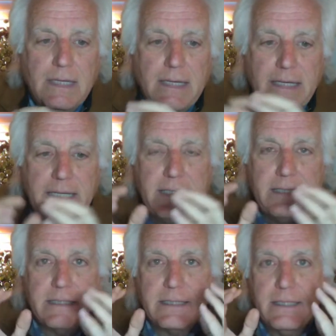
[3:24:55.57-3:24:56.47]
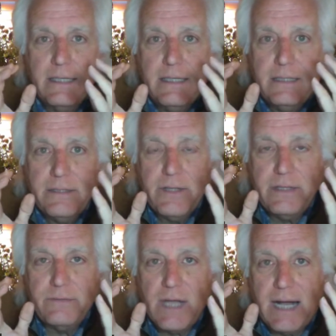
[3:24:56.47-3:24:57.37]
is,
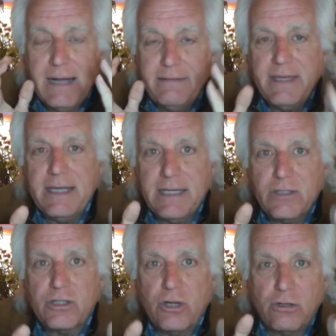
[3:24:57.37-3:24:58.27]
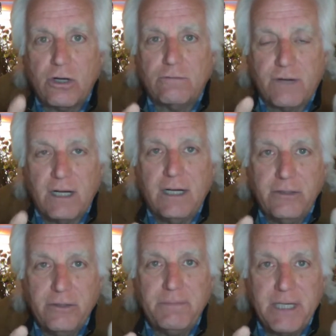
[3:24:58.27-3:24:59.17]
I think, has sold over
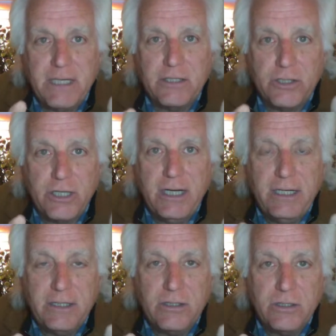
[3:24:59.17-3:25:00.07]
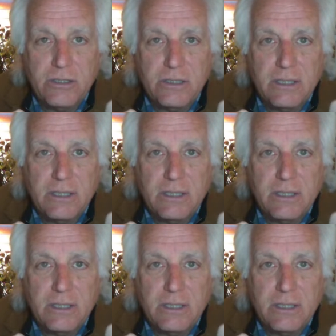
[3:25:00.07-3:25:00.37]
100 million shares,